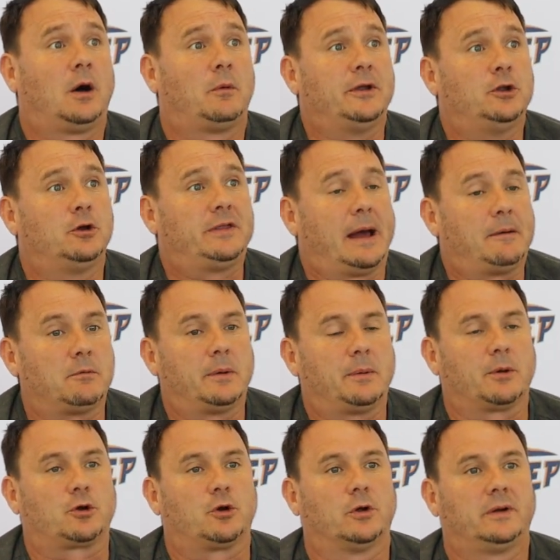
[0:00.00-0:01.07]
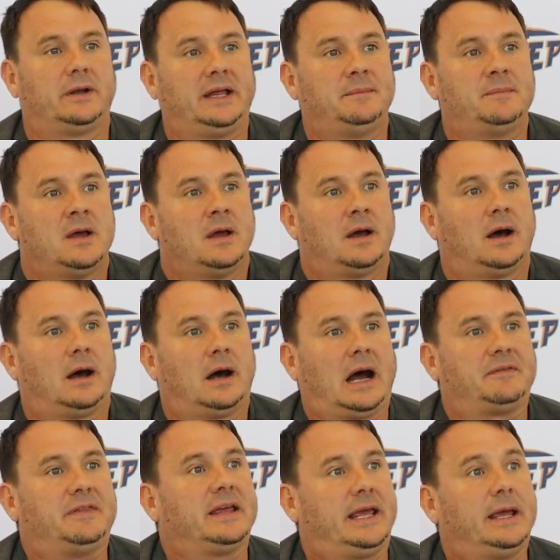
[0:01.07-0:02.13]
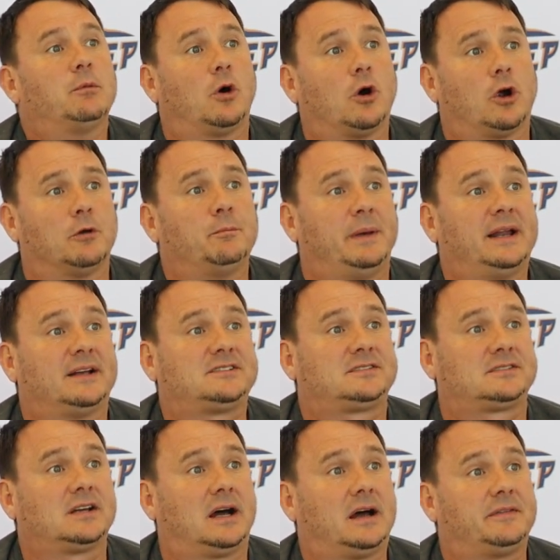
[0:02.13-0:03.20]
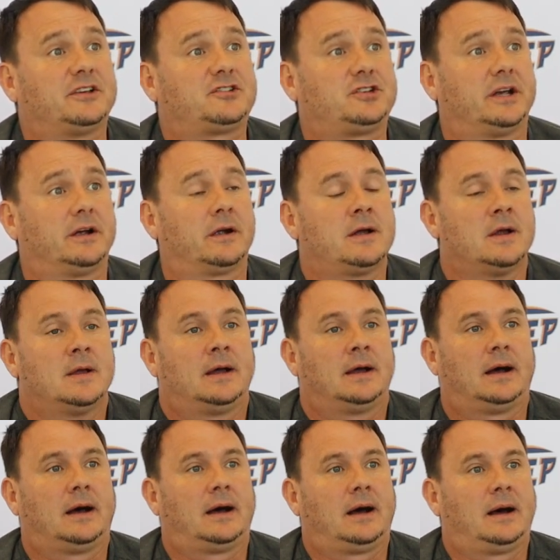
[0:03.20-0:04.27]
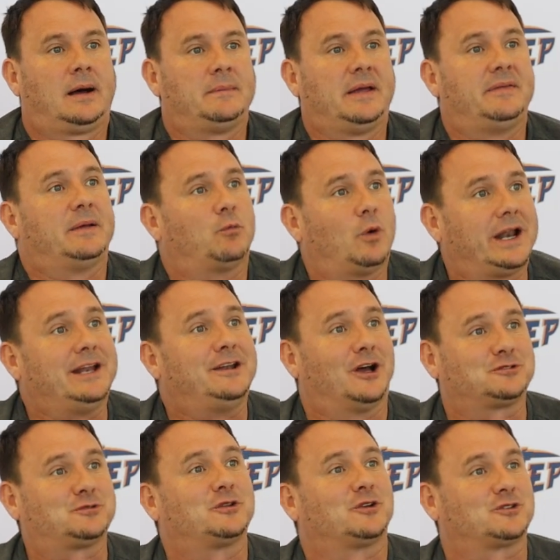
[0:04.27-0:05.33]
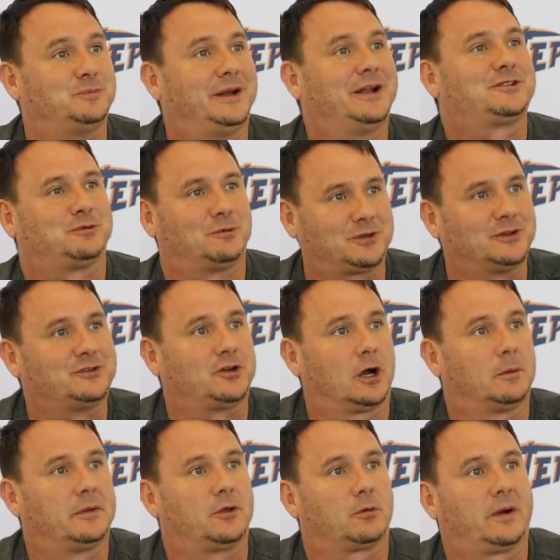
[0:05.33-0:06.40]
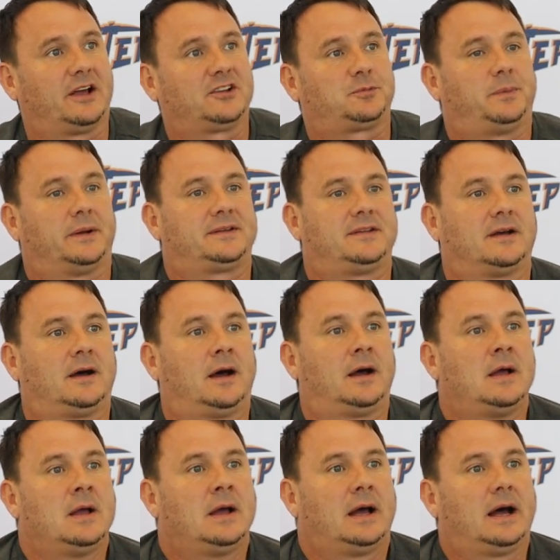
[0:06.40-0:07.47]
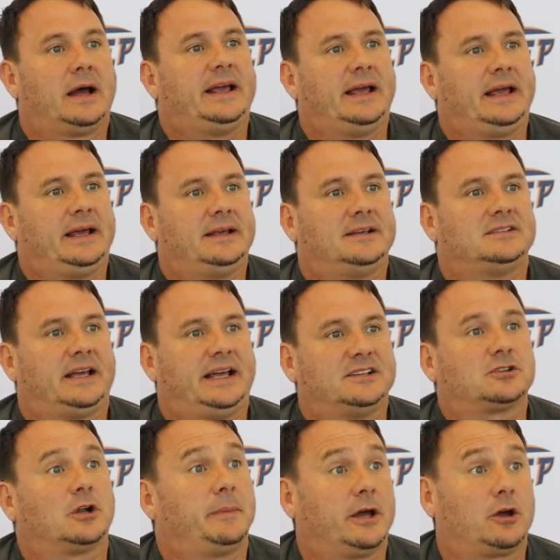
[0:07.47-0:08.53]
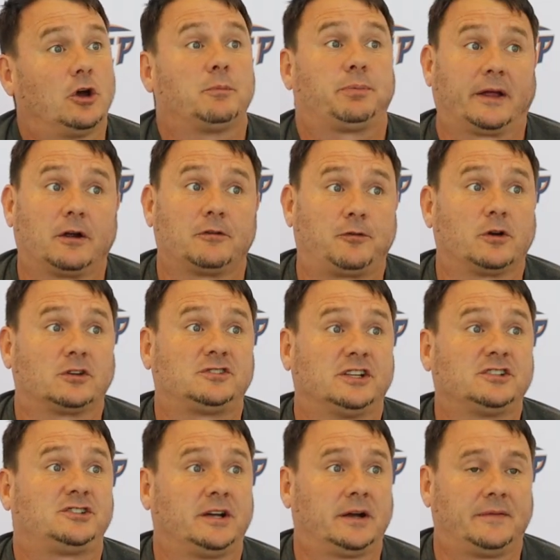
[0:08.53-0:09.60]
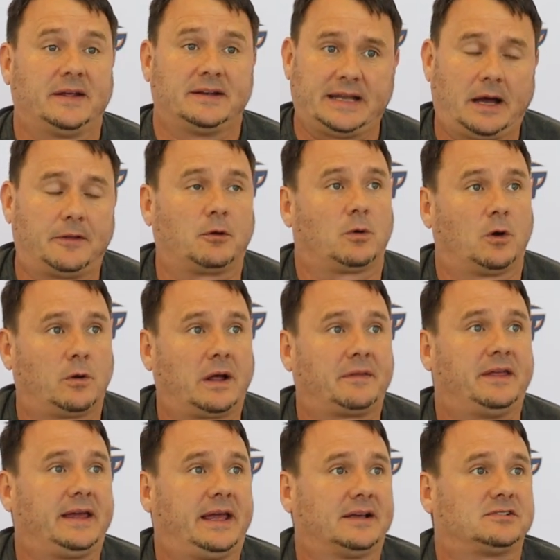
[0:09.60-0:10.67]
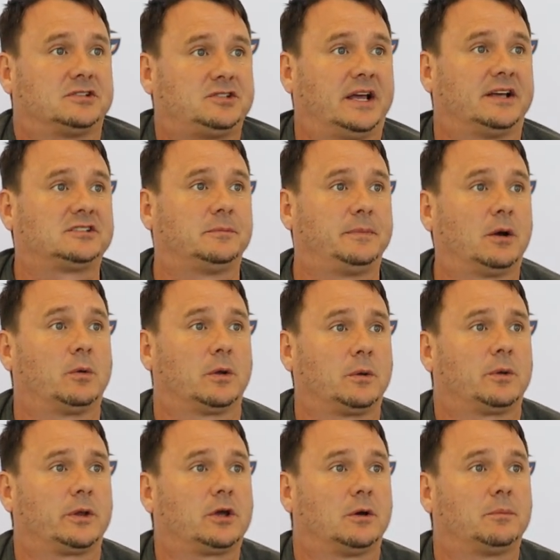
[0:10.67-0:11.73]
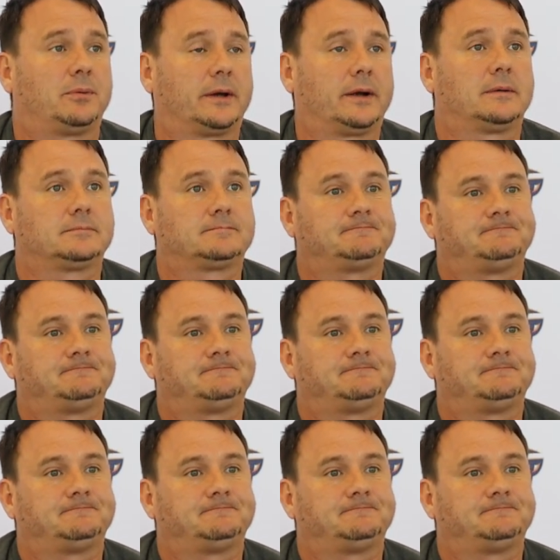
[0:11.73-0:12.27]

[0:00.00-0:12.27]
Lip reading: We knew that when we recruited him. I think he will earn minutes this year. And then what he does with those minutes will determine the rest. But he's going to be a good player for us this year, and then down the road I think he has a chance to be a really, really good player.